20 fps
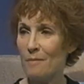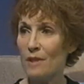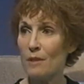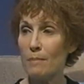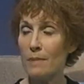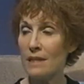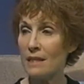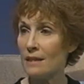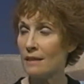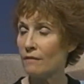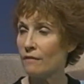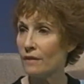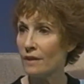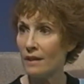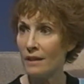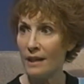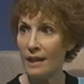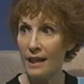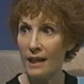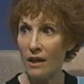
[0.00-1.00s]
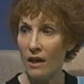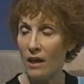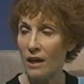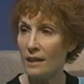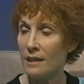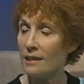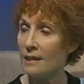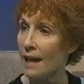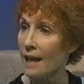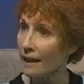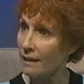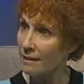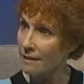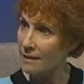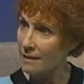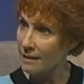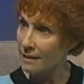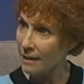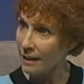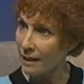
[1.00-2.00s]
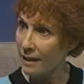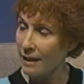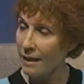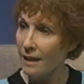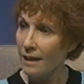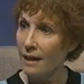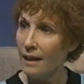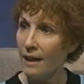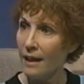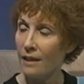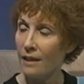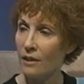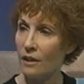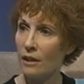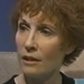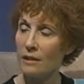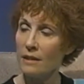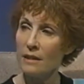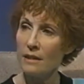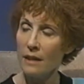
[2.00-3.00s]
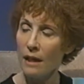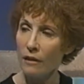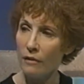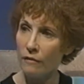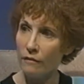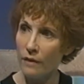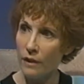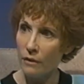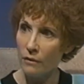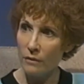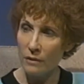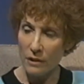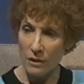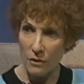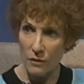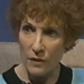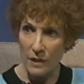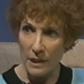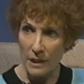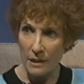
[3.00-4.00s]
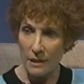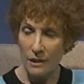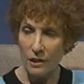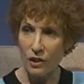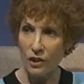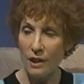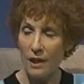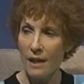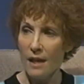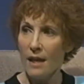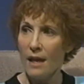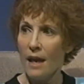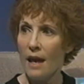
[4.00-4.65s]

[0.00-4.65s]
specifically our texting and our cell phone usage,